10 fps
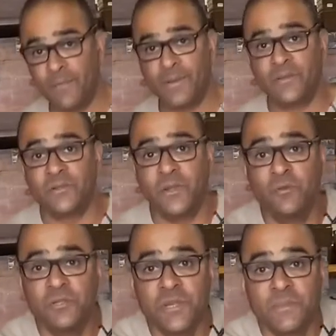bit of
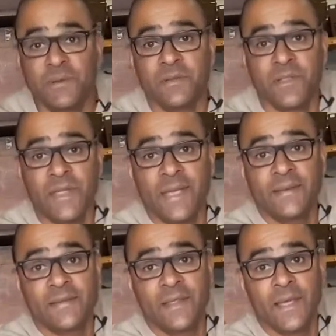stone chip into the
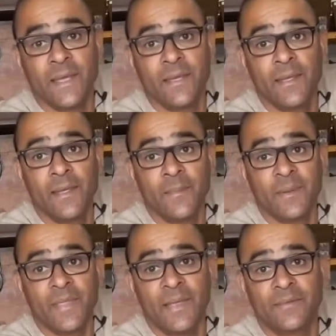edge there,
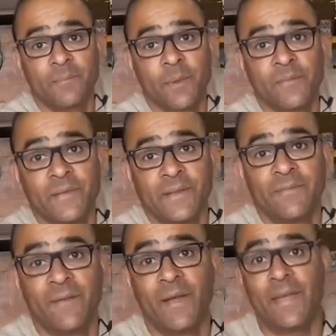but that's perfectly
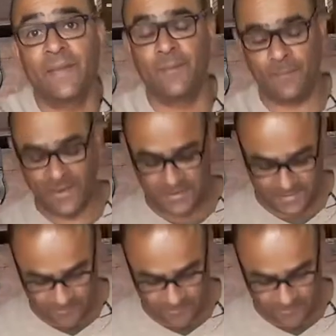fine. It makes